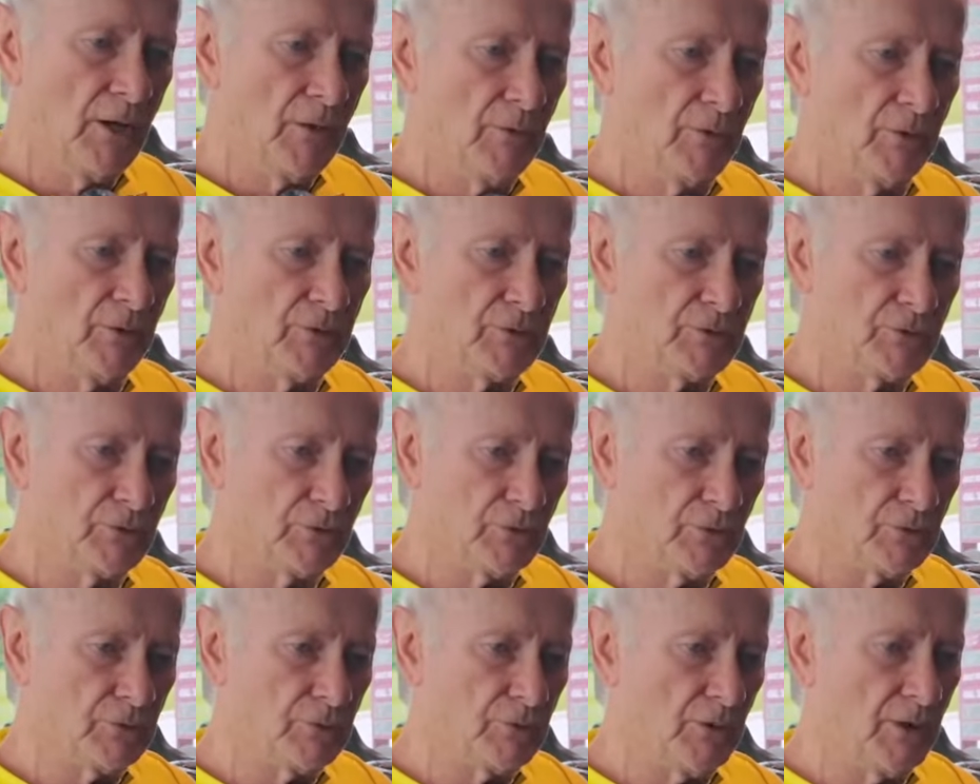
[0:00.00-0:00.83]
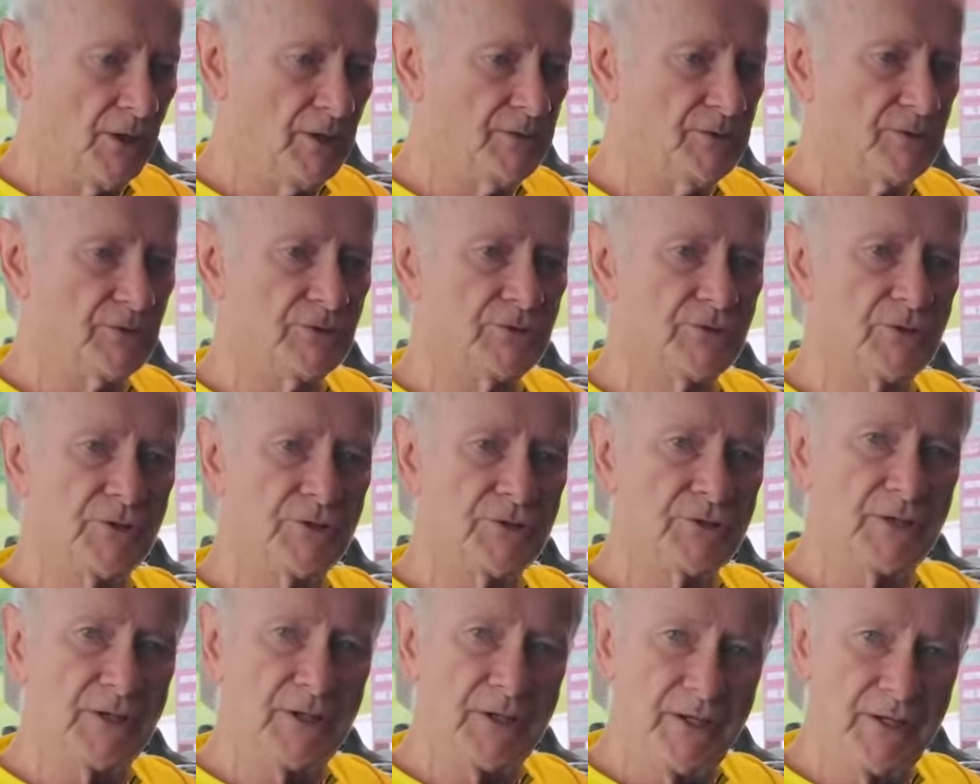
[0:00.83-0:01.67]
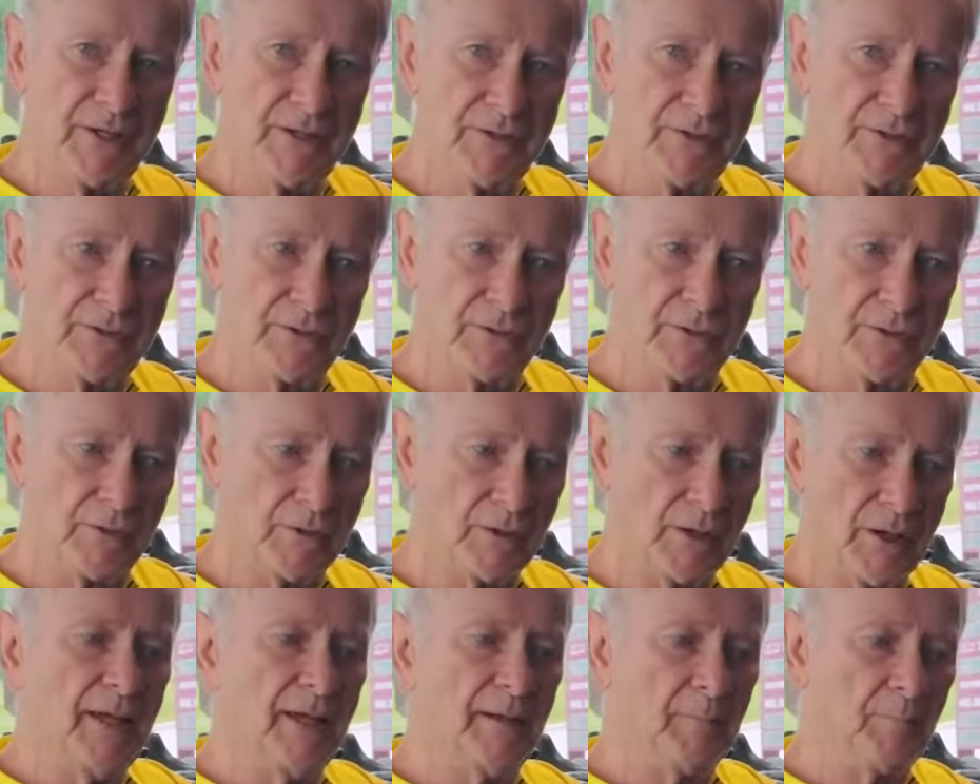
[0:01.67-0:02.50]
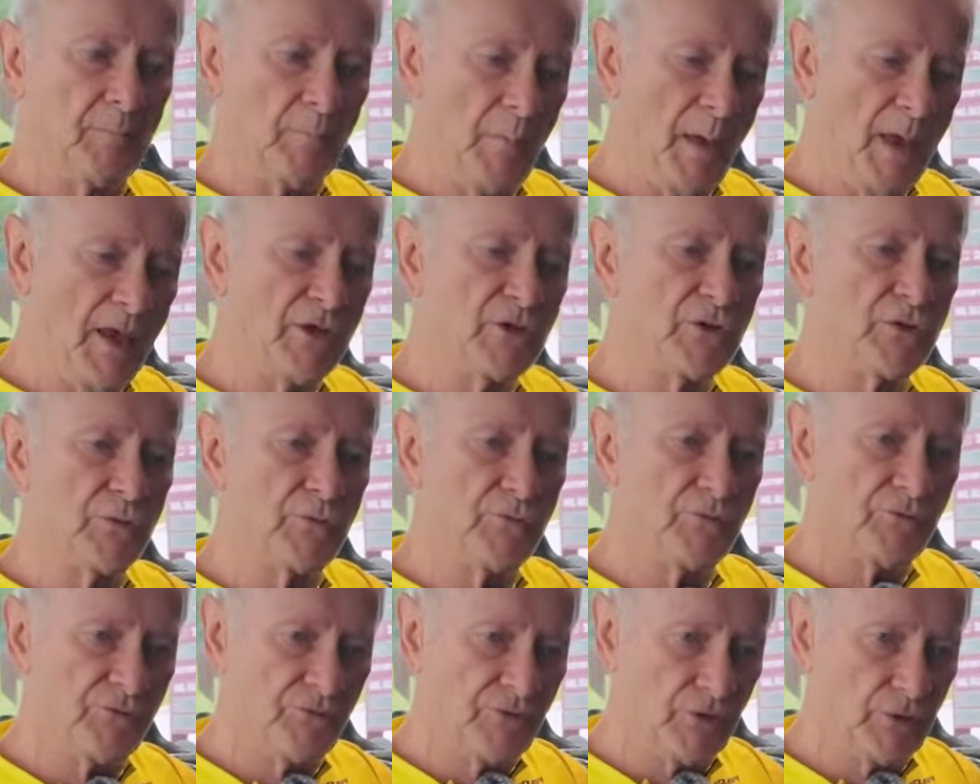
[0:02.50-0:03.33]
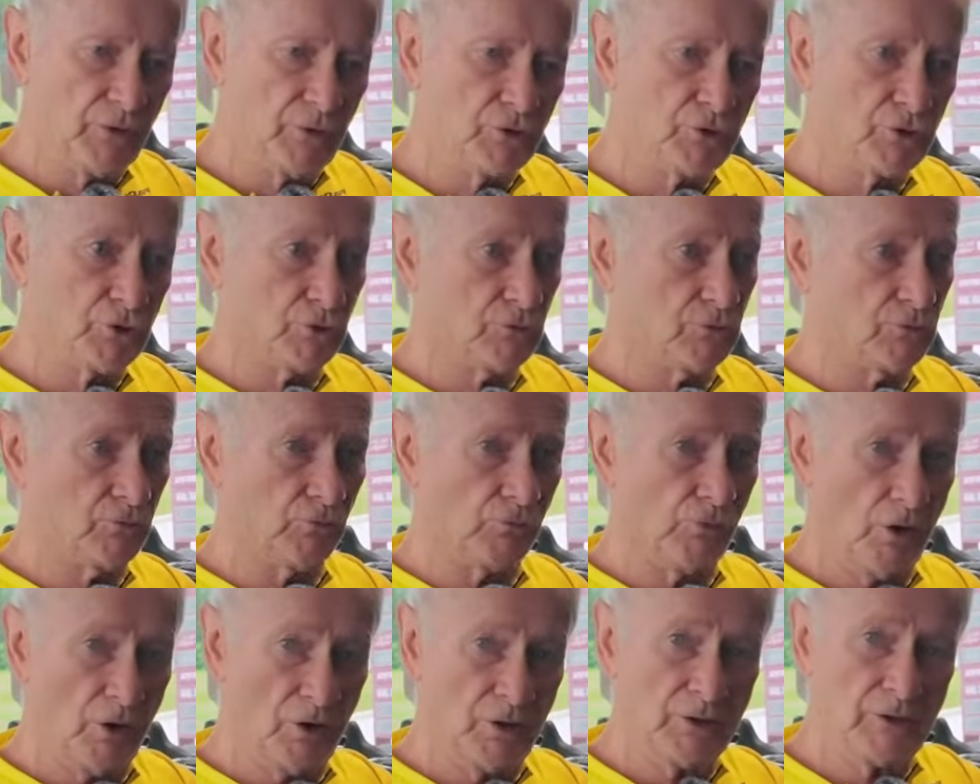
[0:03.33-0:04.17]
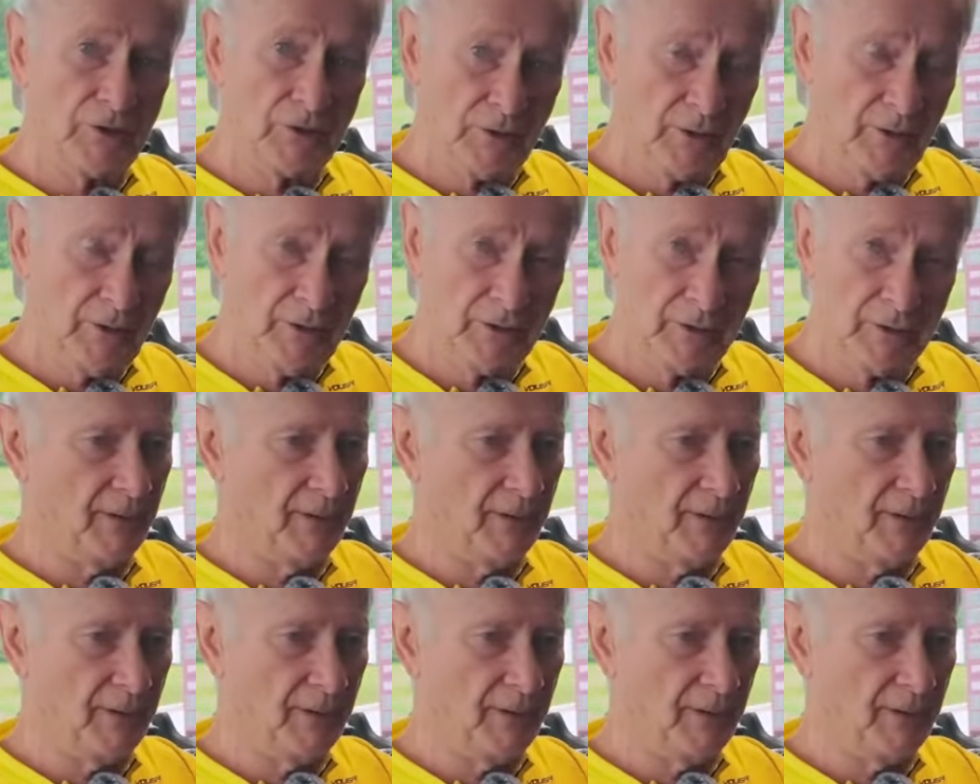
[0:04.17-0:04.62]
With the shorter cranks, it's just easier. It makes you feel stronger.